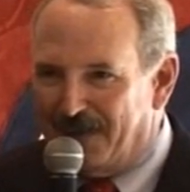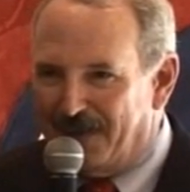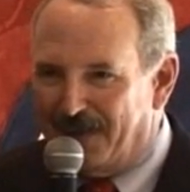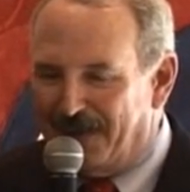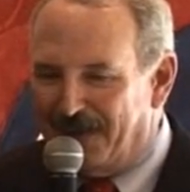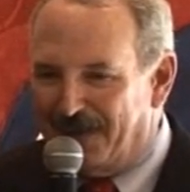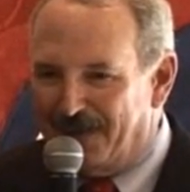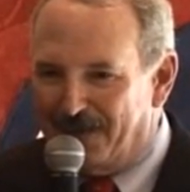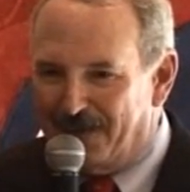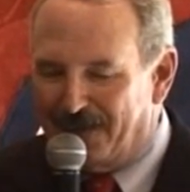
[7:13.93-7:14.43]

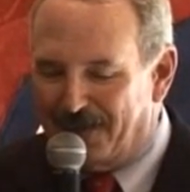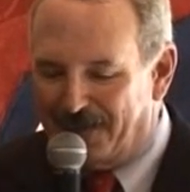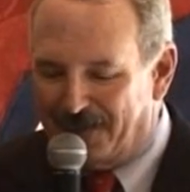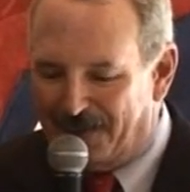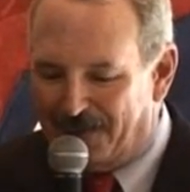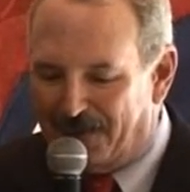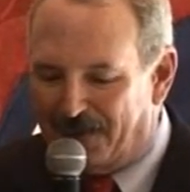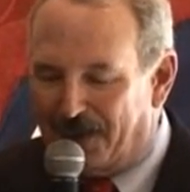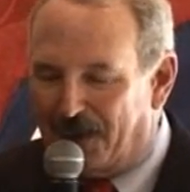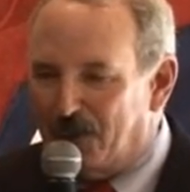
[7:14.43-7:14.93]
And
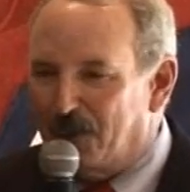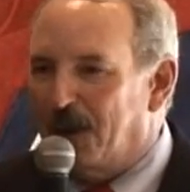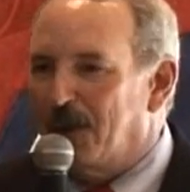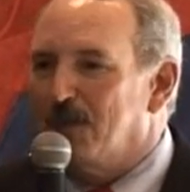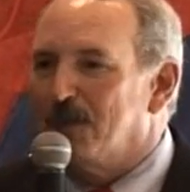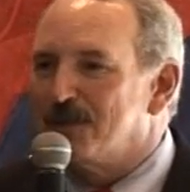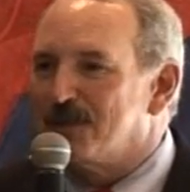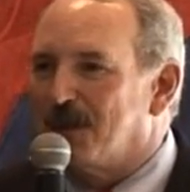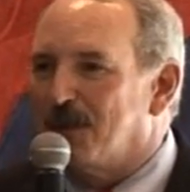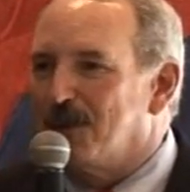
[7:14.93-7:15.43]
I
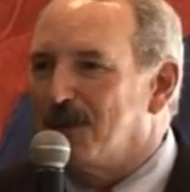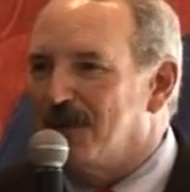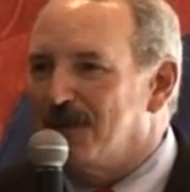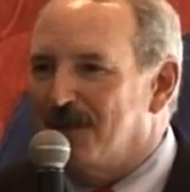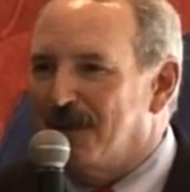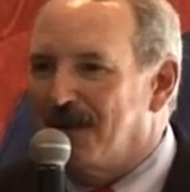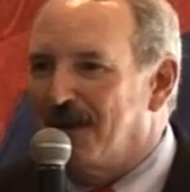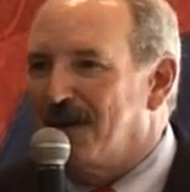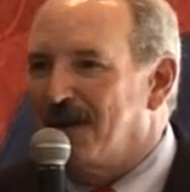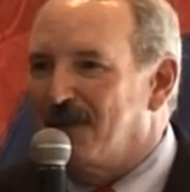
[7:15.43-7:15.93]
wish I would
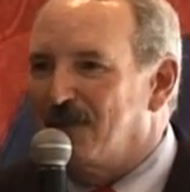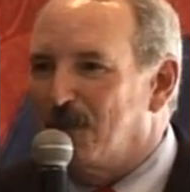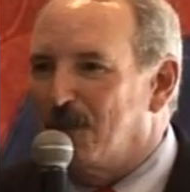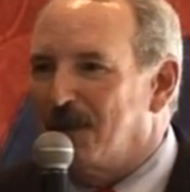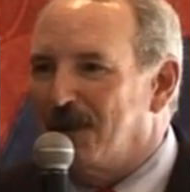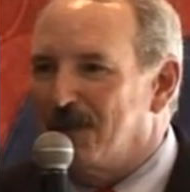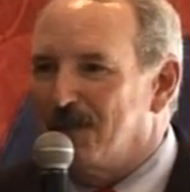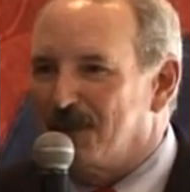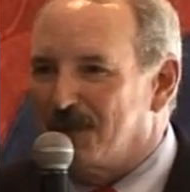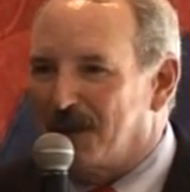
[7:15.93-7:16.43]
have done it.
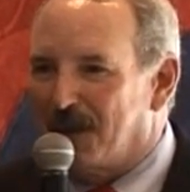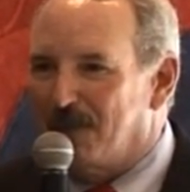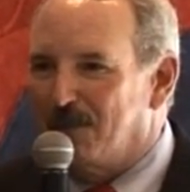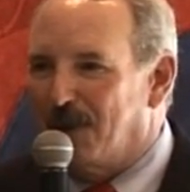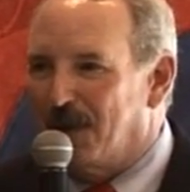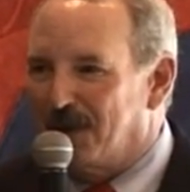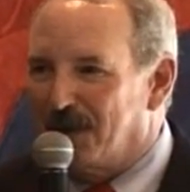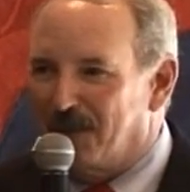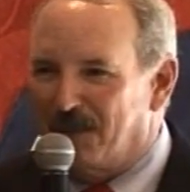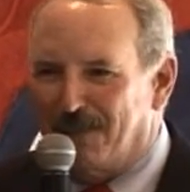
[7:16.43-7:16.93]
Everybody
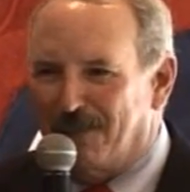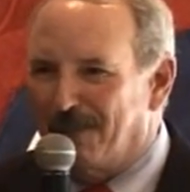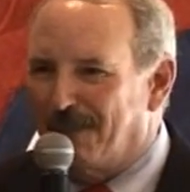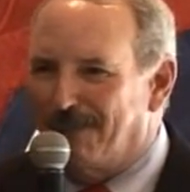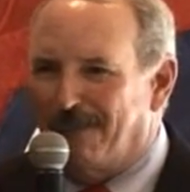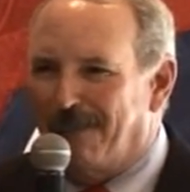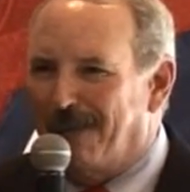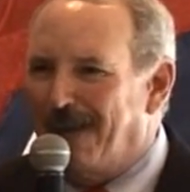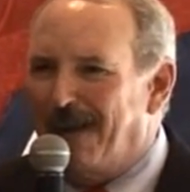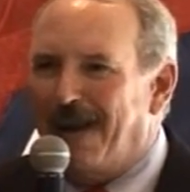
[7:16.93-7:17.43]
kept bugging me,
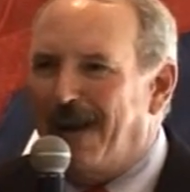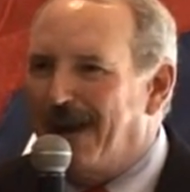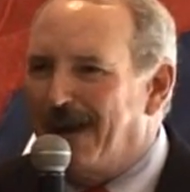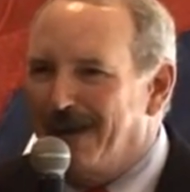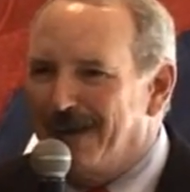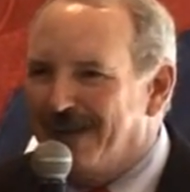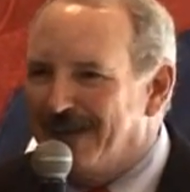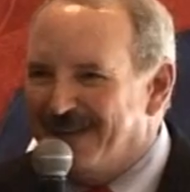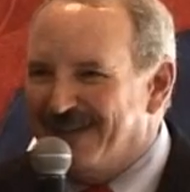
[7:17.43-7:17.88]
well, why?